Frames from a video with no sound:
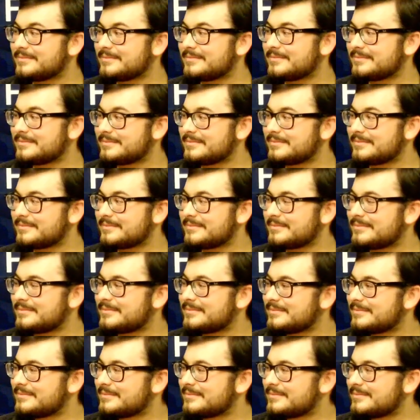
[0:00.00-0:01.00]

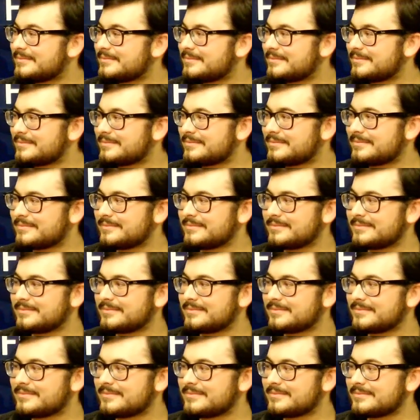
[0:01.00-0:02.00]

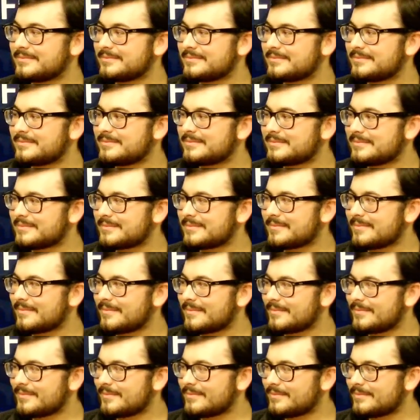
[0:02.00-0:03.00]

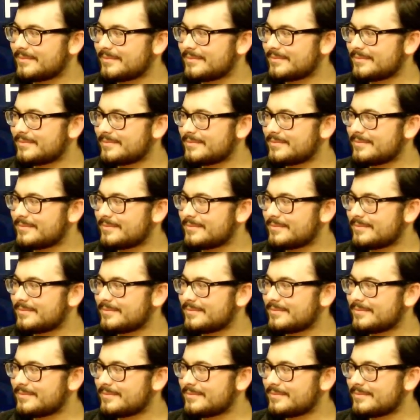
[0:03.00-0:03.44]
[no speech]